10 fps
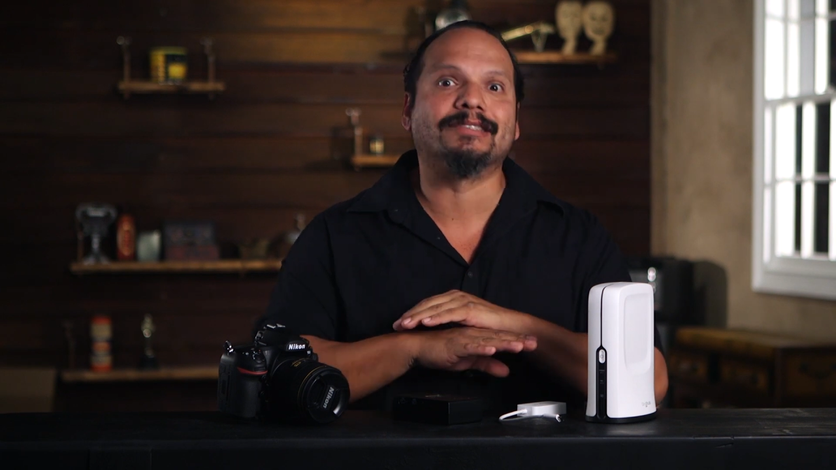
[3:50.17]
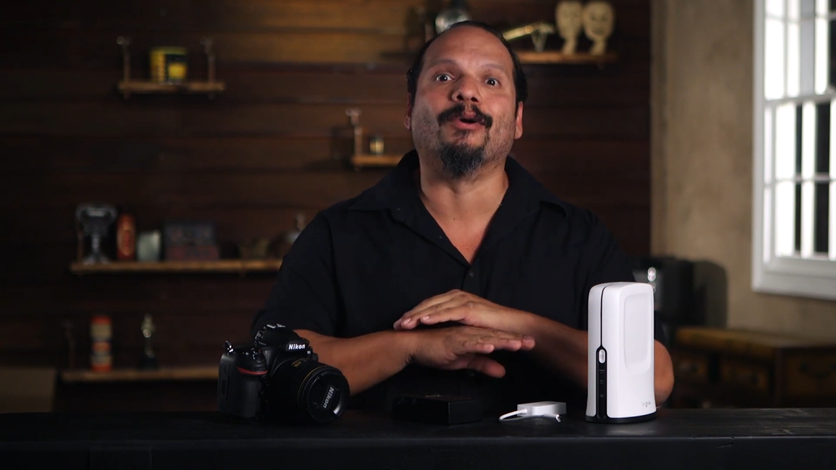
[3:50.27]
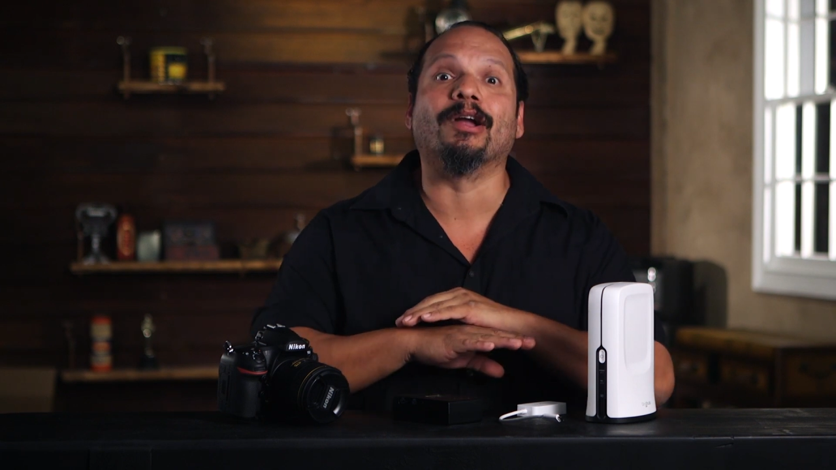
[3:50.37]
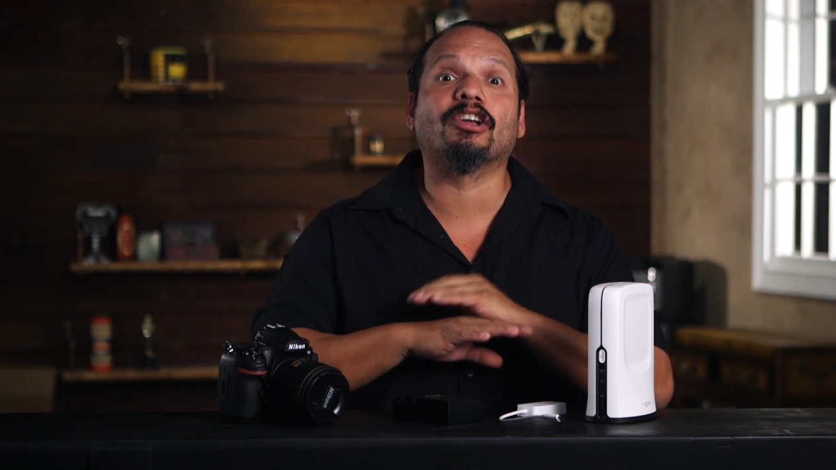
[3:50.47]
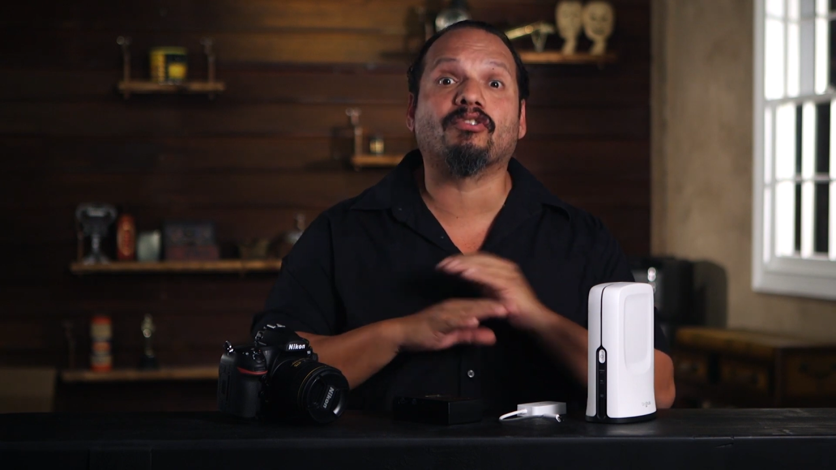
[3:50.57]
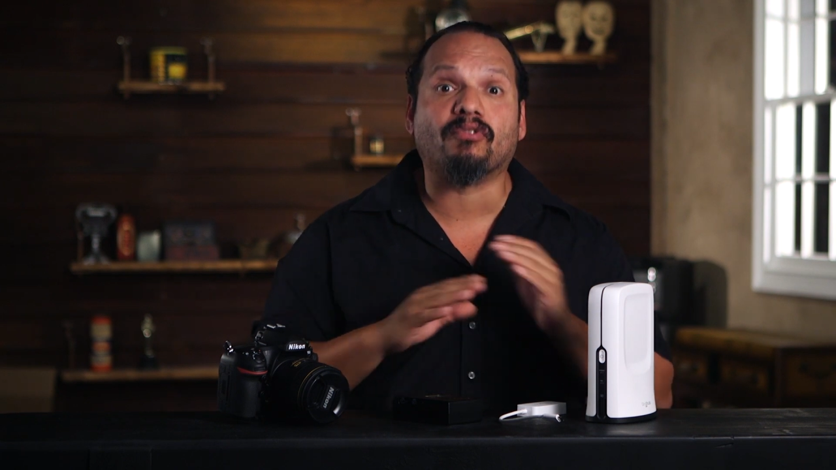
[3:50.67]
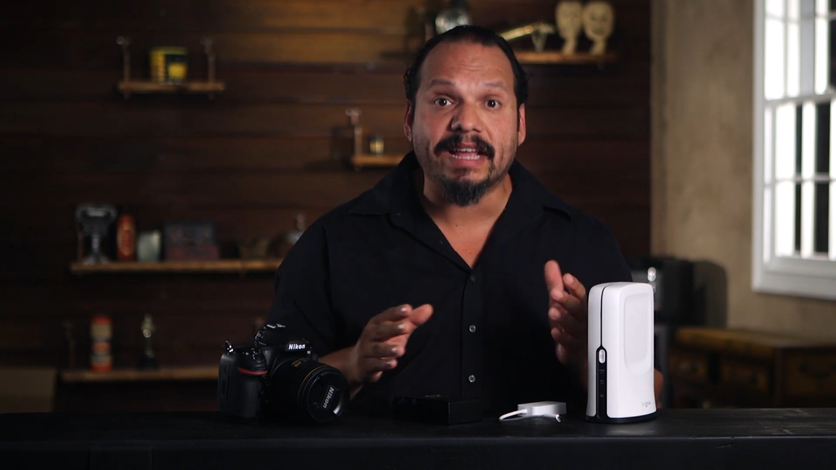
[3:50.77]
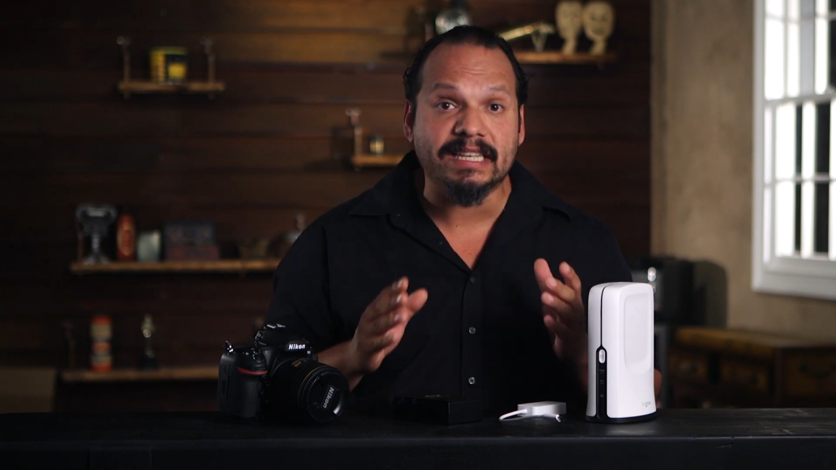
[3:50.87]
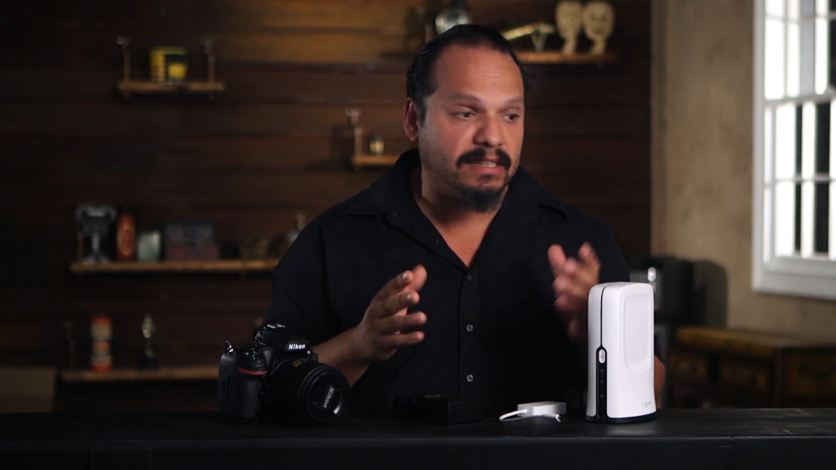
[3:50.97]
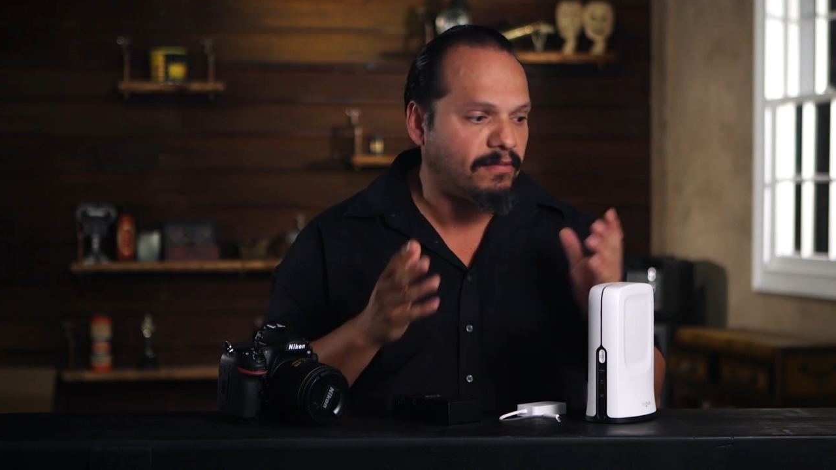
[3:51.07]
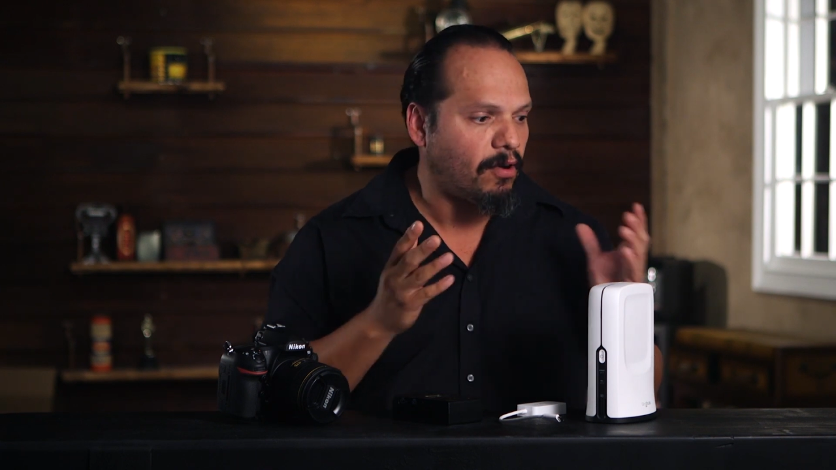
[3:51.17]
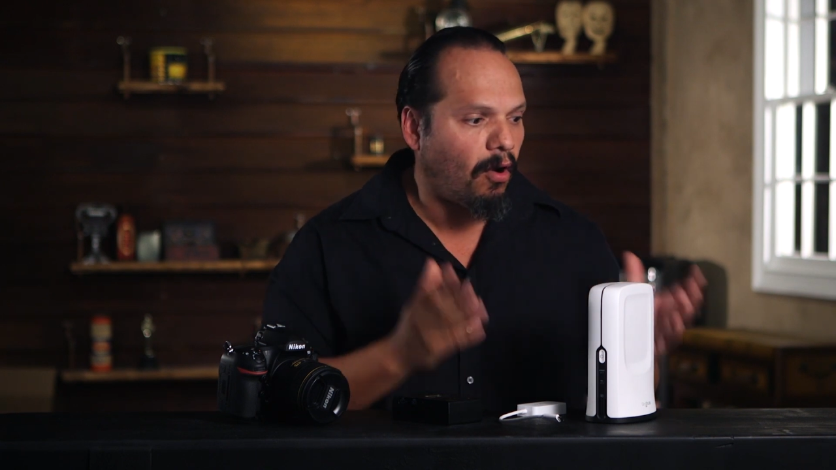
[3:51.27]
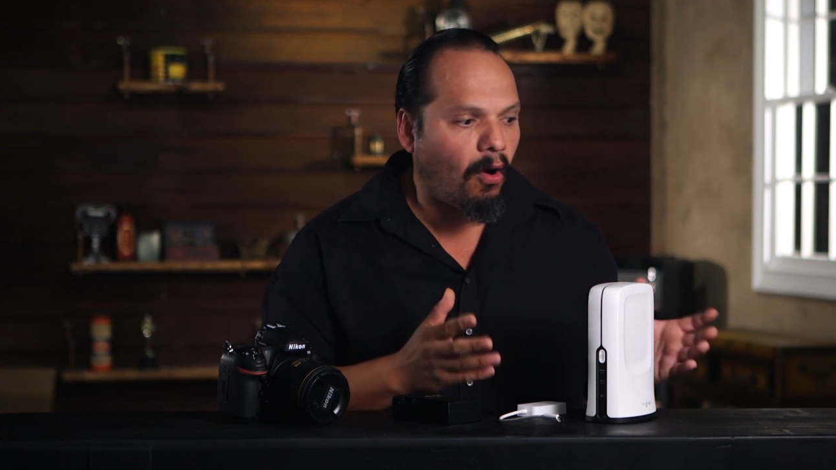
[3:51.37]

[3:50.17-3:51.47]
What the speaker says: is going crazy for